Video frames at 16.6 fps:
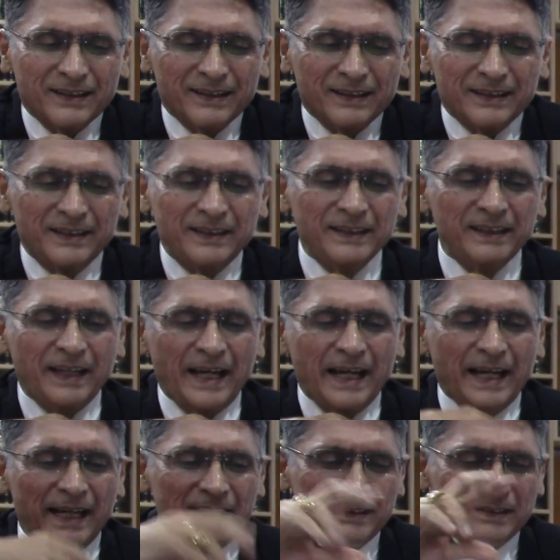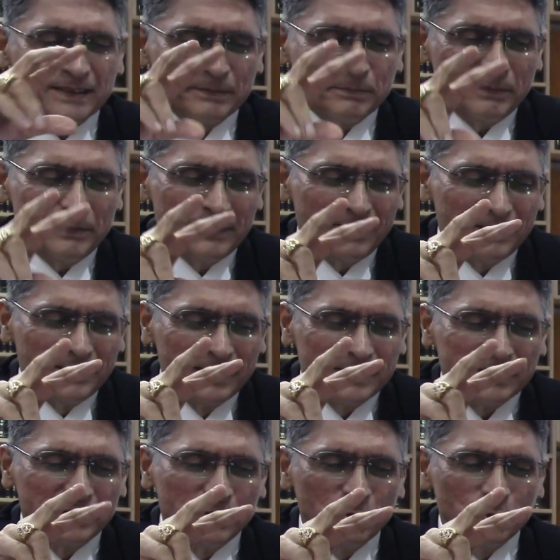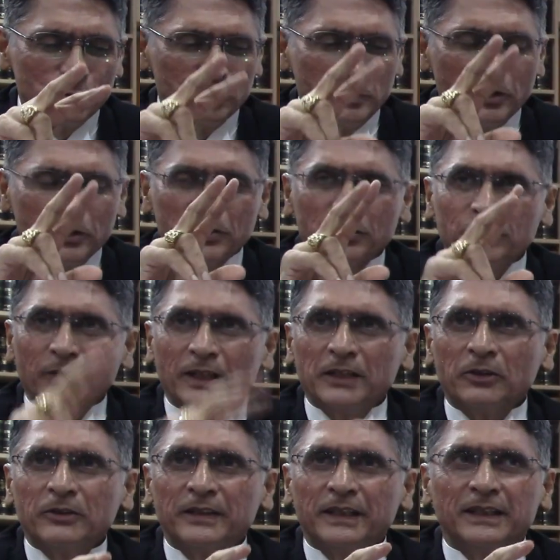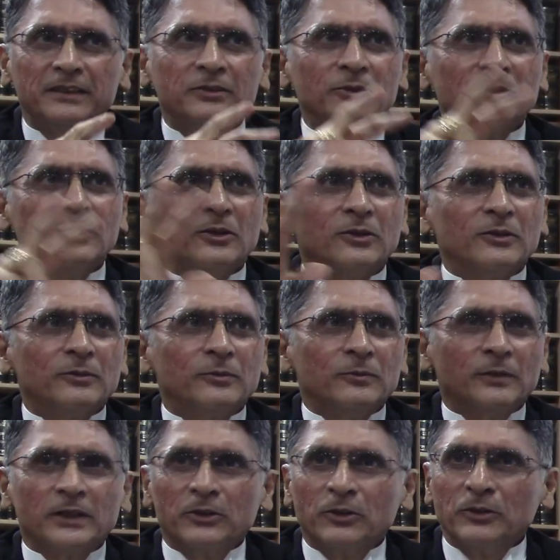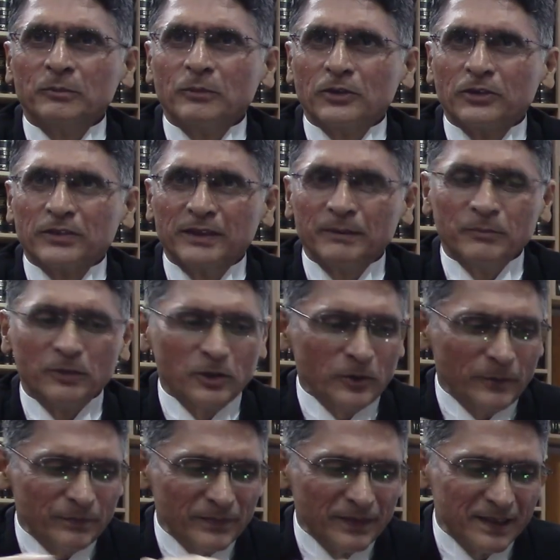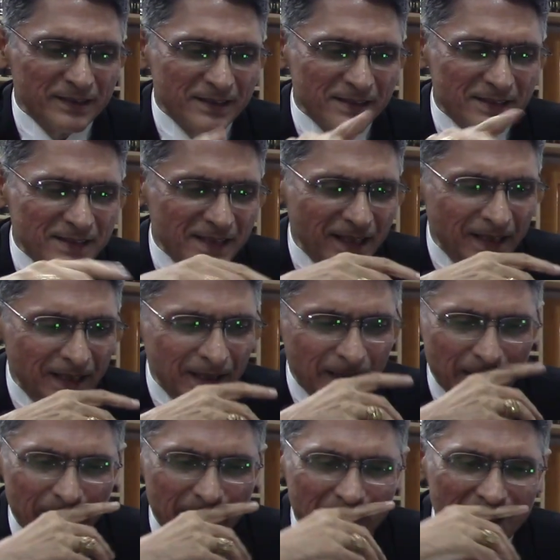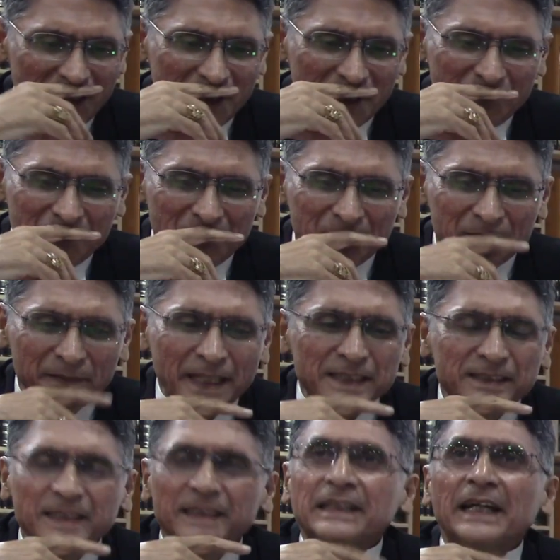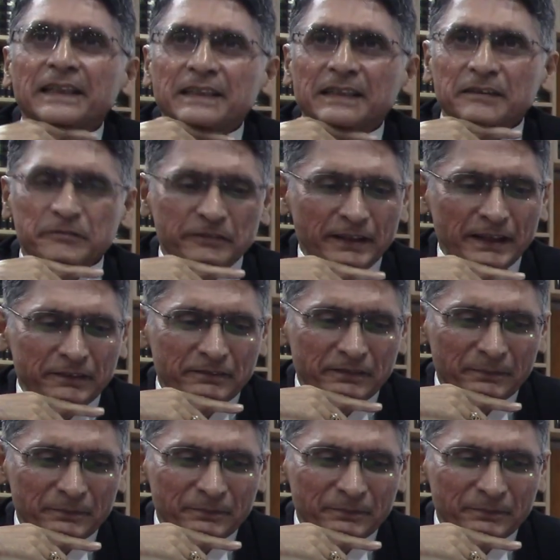he had written 2 books, one on Hindu law, one on Muslim law. This is 1995.